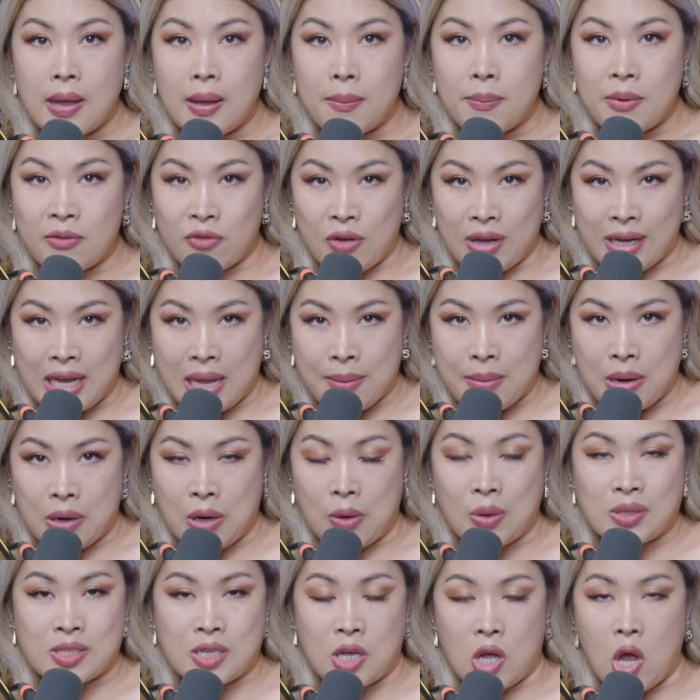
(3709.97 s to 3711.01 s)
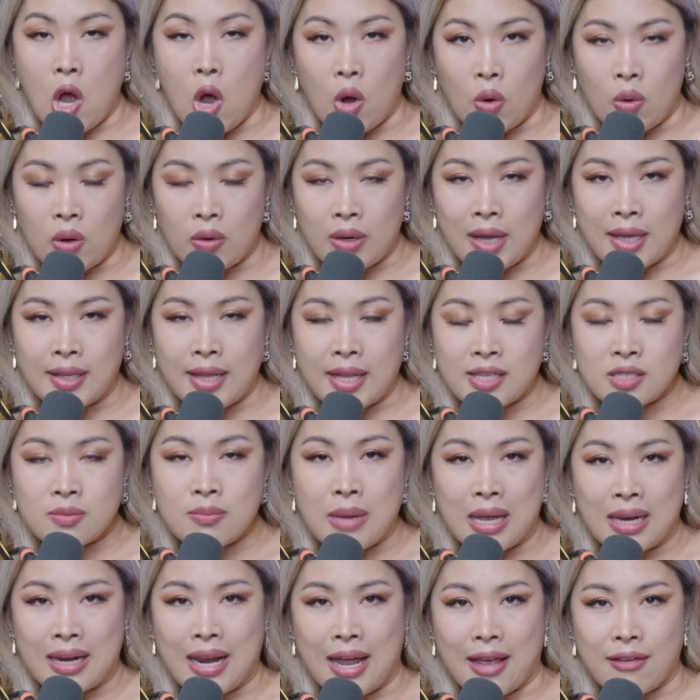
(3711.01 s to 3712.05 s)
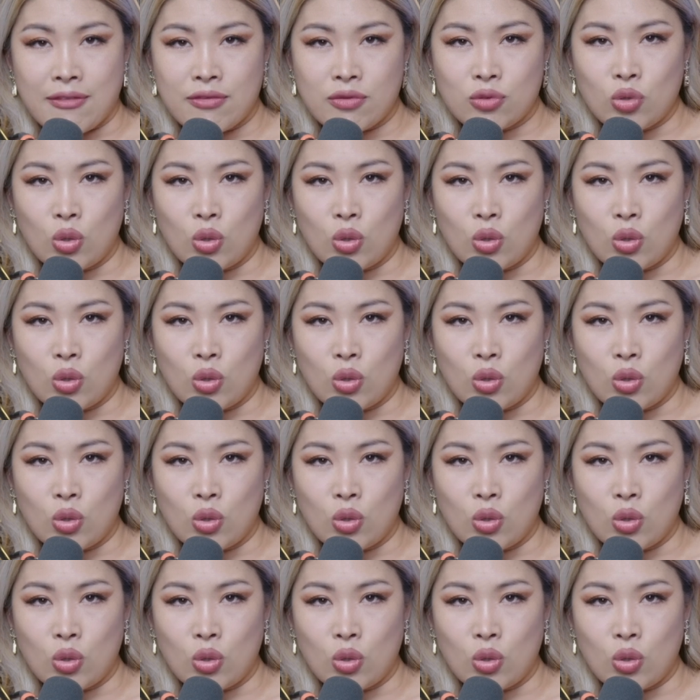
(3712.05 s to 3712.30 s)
Before I got married, I was a hoe. Okay, that's my life.